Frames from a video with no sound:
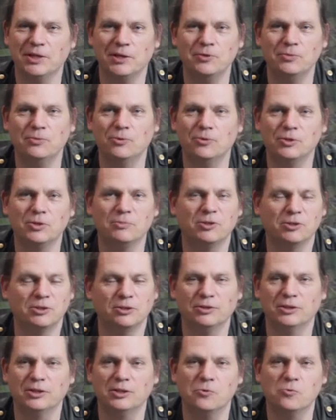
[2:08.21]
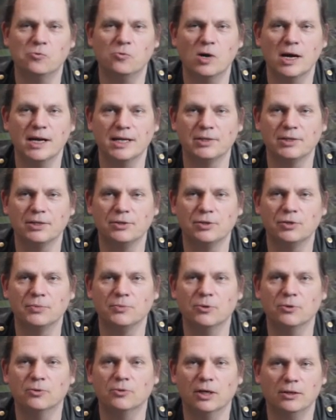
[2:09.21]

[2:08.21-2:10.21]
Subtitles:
those water bottles look way too small.